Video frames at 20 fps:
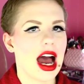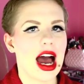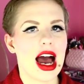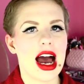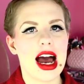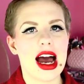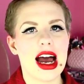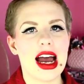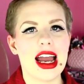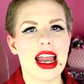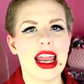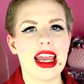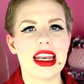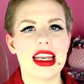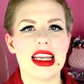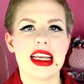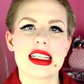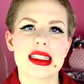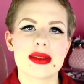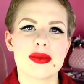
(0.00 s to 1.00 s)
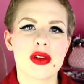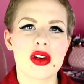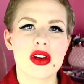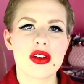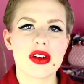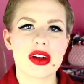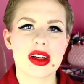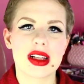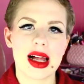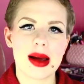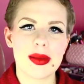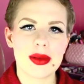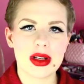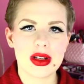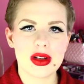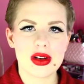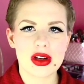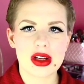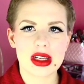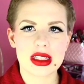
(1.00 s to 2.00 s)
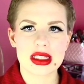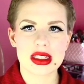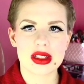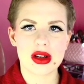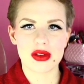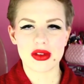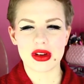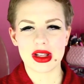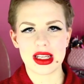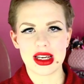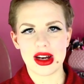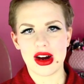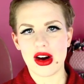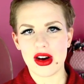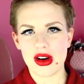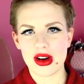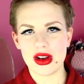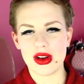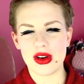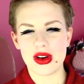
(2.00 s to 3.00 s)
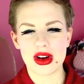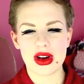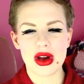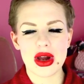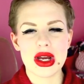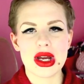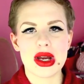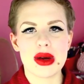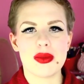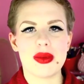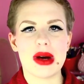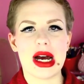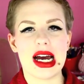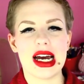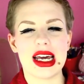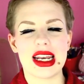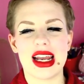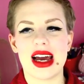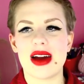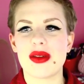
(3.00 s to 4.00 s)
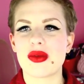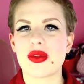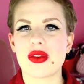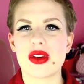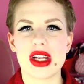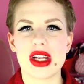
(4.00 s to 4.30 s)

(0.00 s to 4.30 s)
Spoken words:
It is more of a glamour look, it's not really a horror look, but I'm